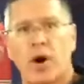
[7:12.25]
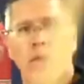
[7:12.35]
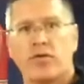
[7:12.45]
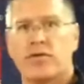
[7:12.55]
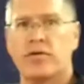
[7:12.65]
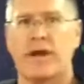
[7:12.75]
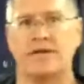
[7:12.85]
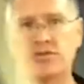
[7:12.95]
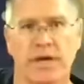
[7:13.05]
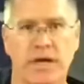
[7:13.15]
both and you're
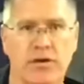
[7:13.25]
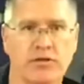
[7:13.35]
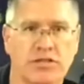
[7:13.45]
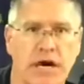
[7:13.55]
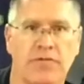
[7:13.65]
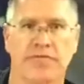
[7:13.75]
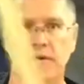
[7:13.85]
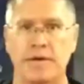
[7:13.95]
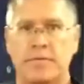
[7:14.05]
not tricking yourself.